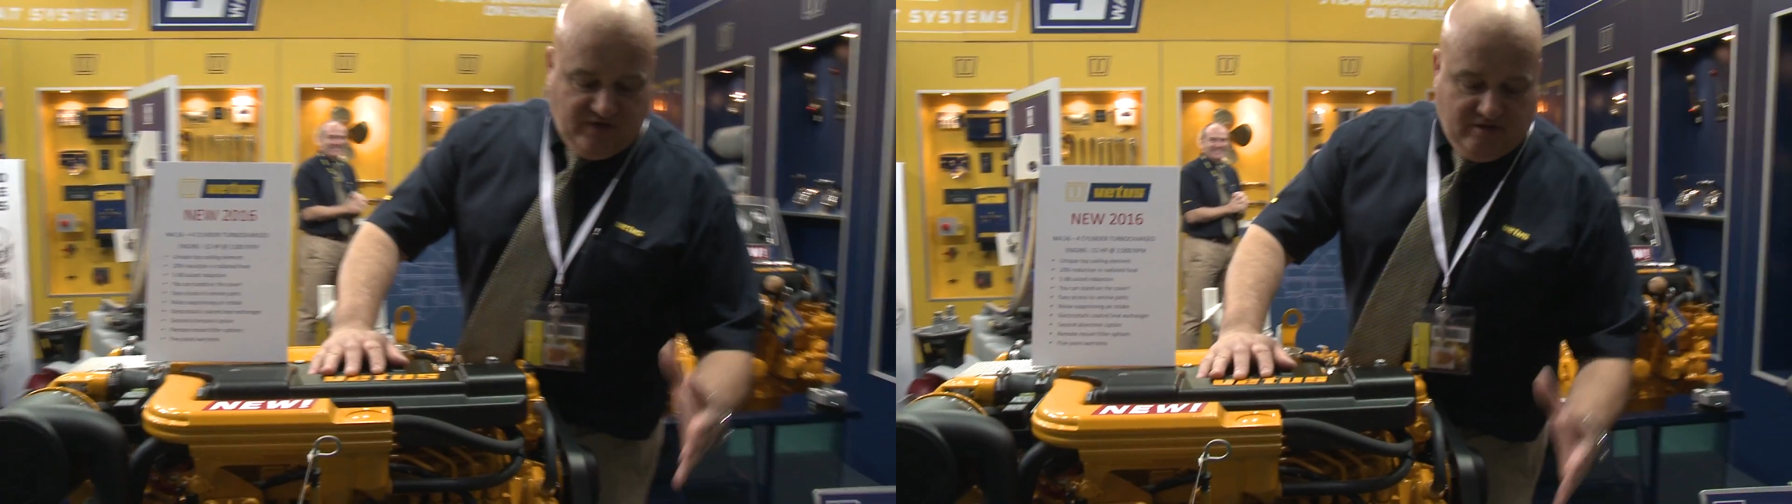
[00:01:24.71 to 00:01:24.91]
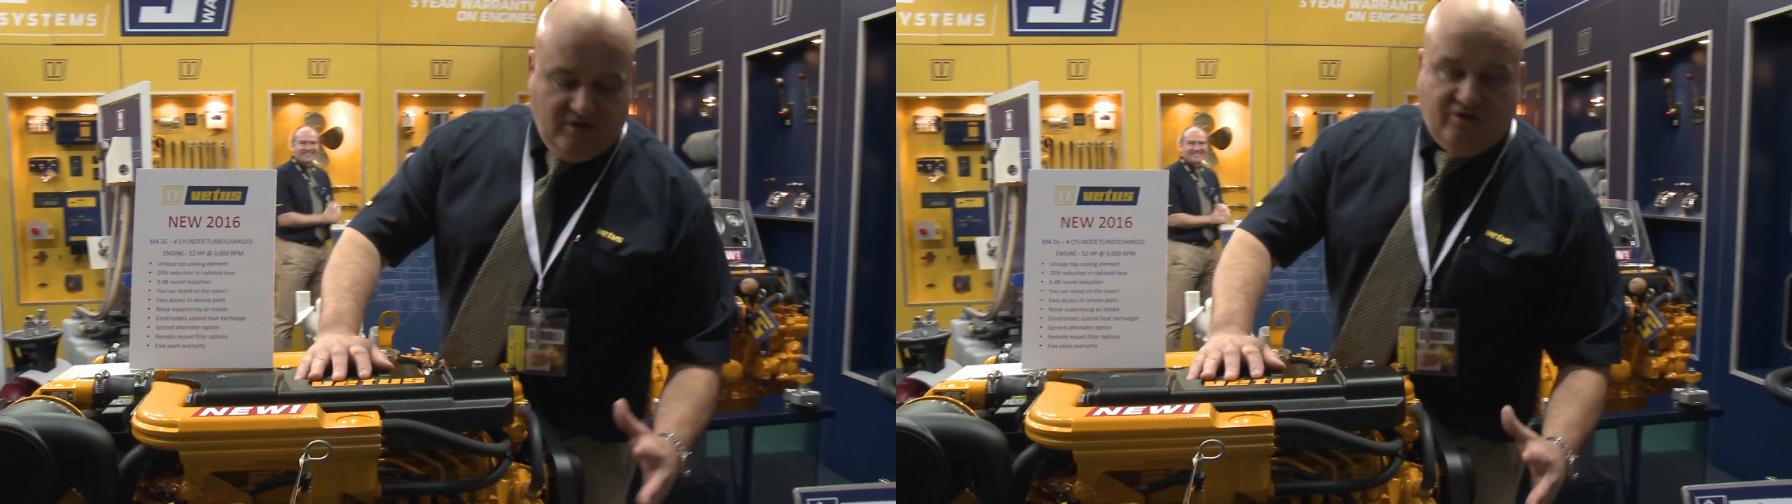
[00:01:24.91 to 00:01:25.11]

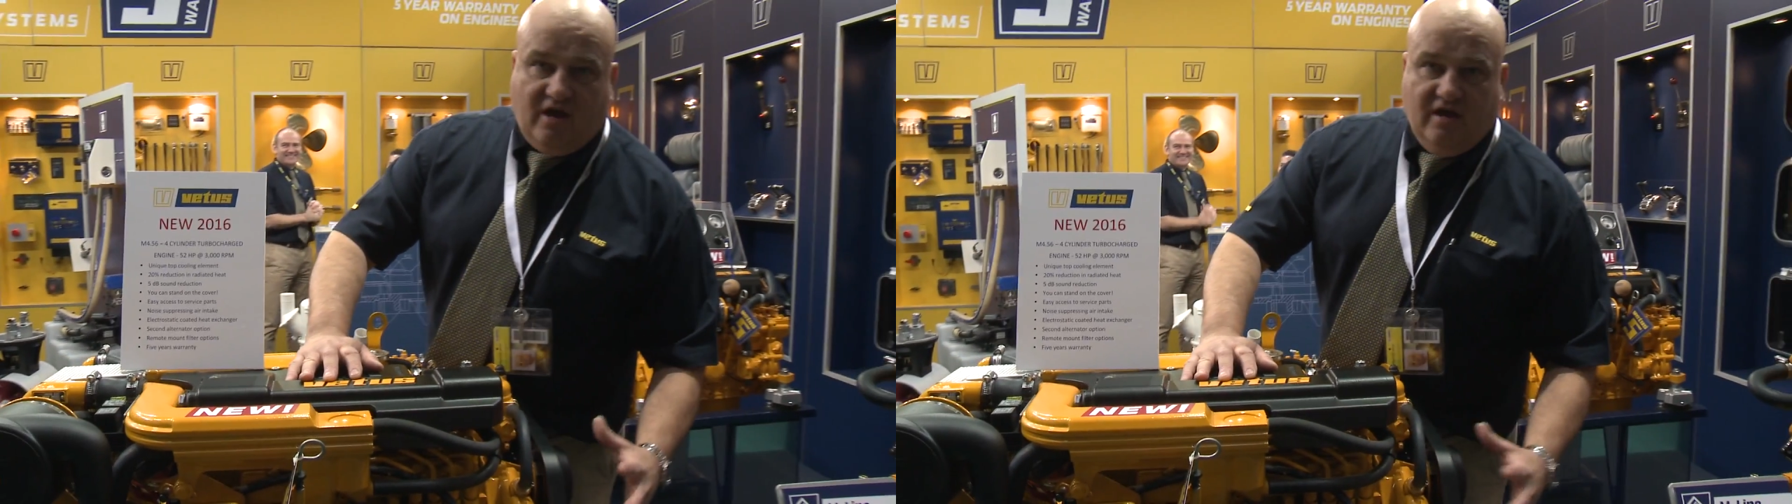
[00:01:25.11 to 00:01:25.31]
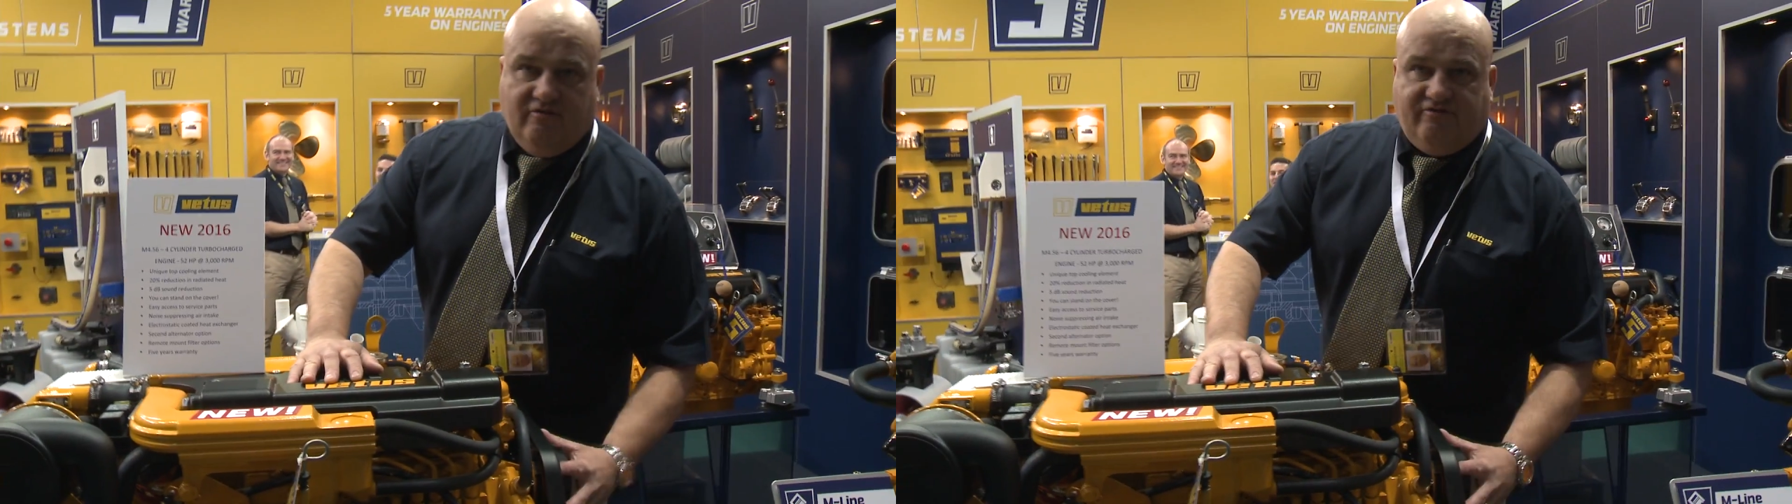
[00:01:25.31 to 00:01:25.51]
there is
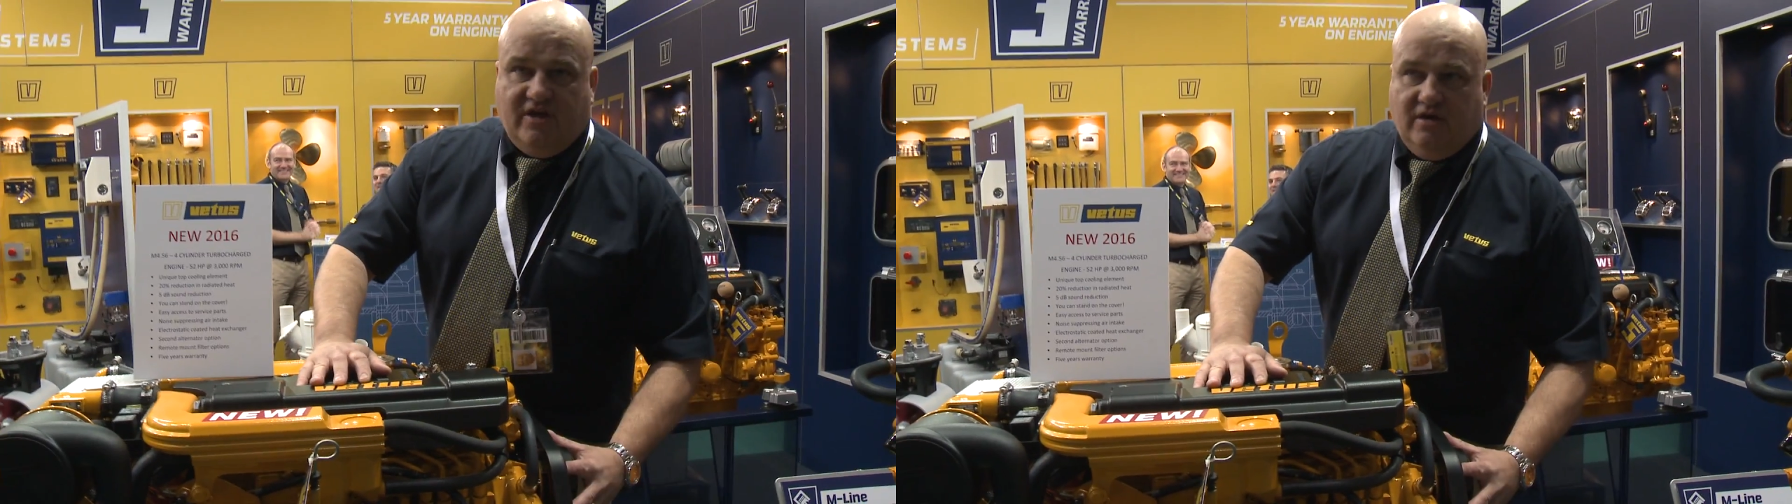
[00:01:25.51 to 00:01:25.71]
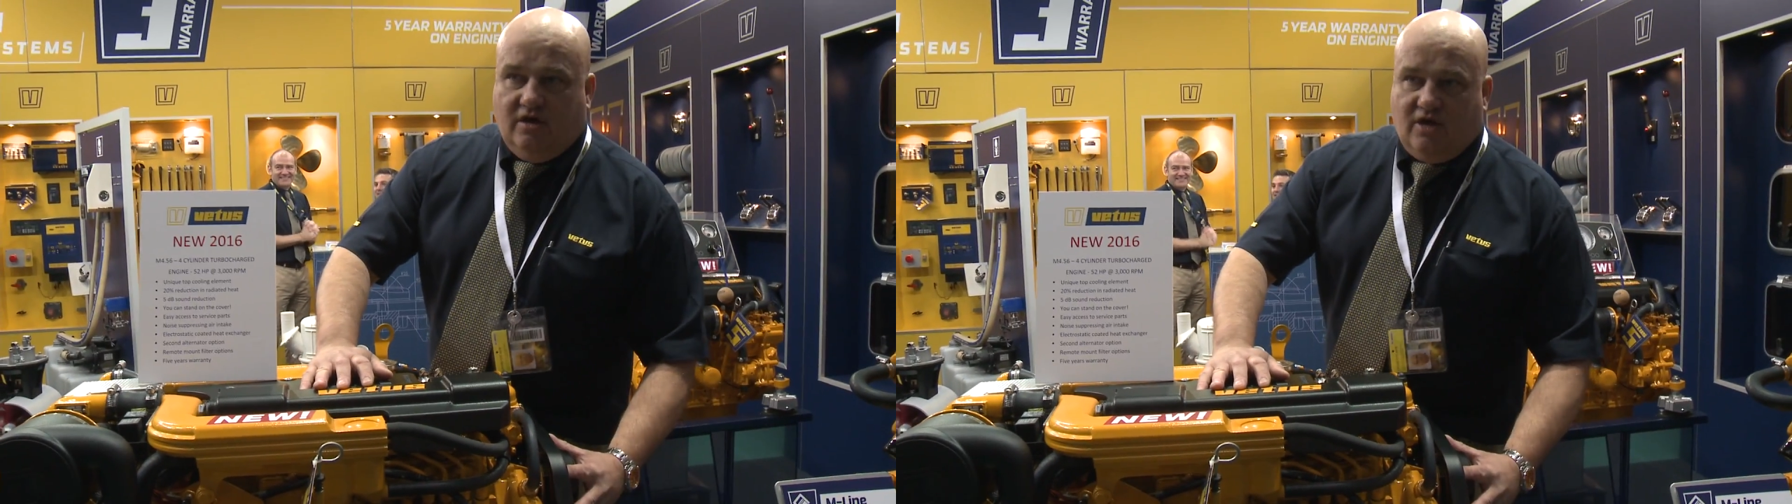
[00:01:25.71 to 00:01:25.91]
a
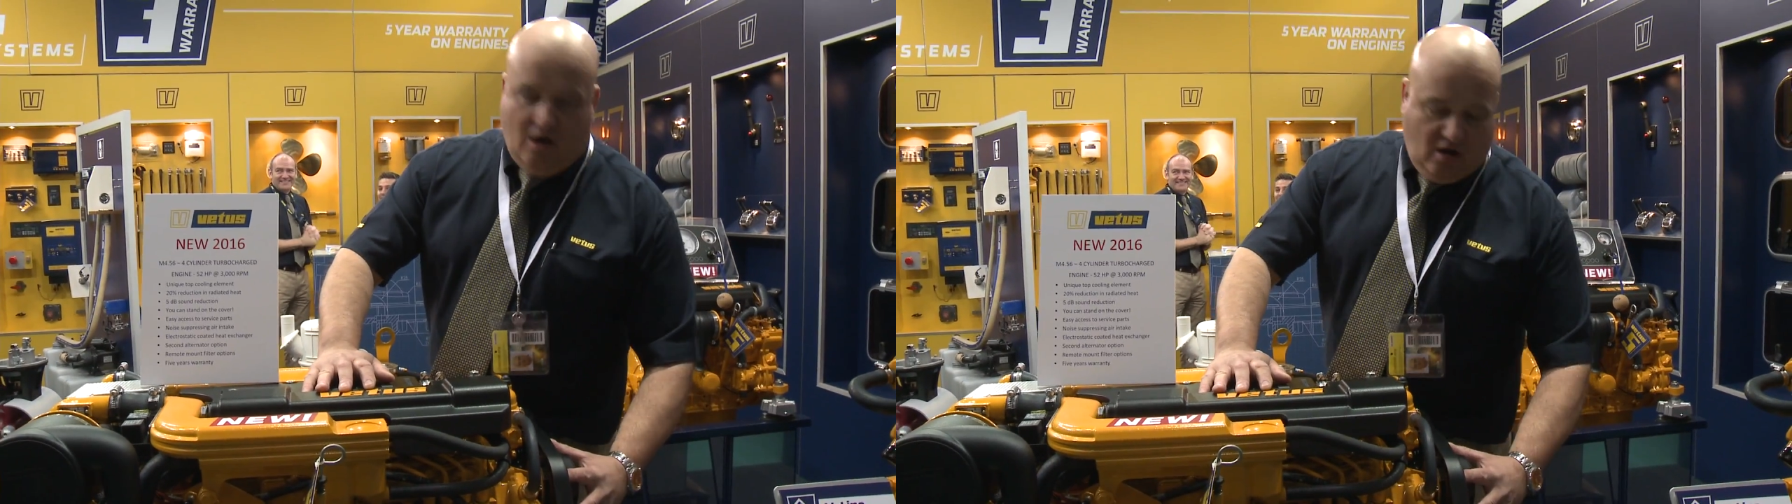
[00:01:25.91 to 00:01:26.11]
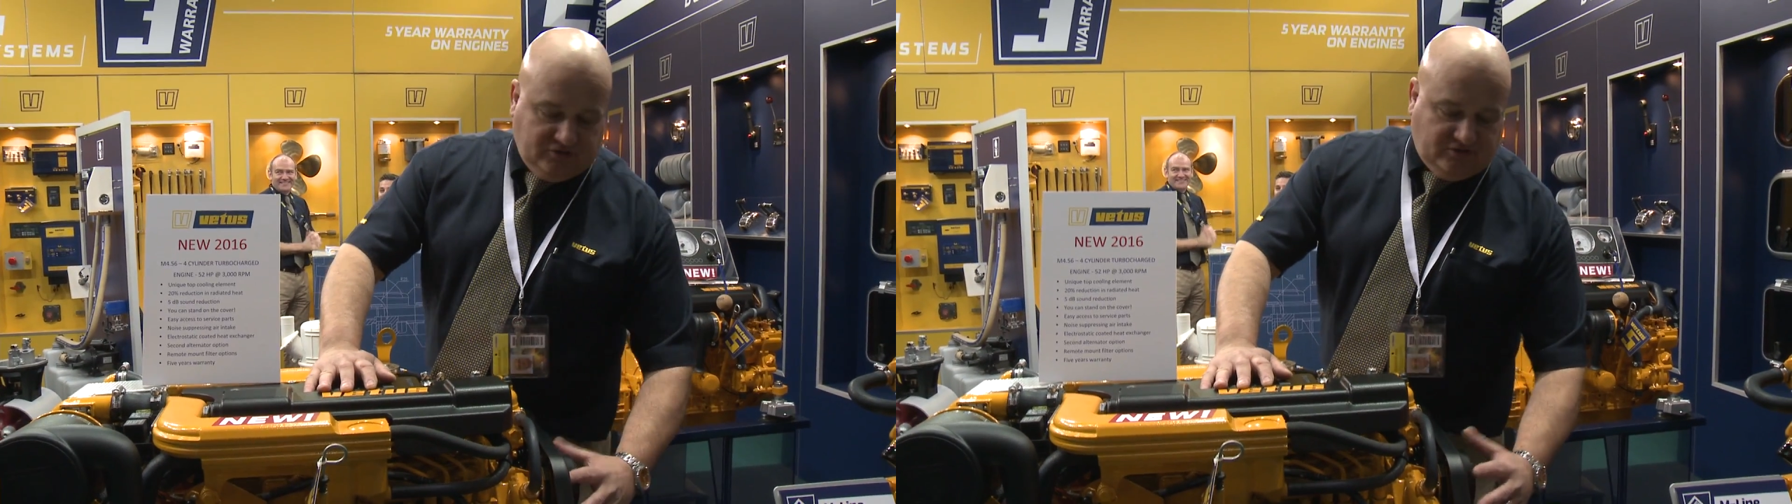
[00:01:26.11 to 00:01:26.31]
finger
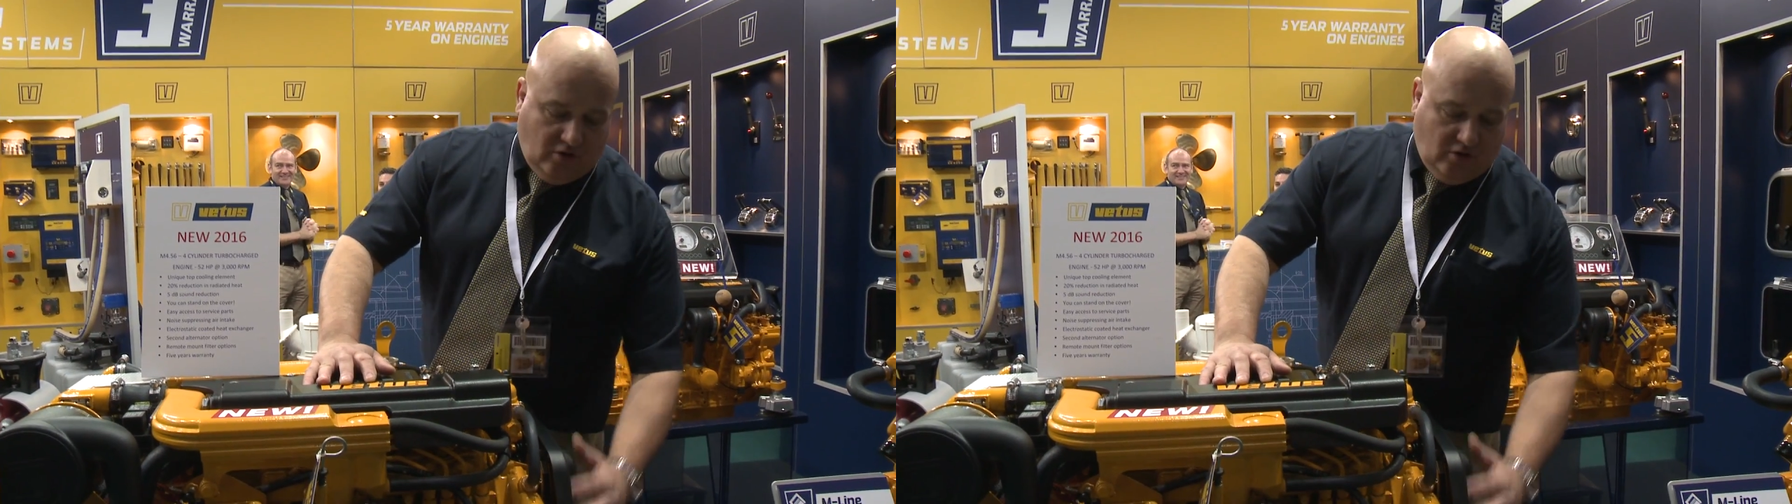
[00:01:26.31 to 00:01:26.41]
guard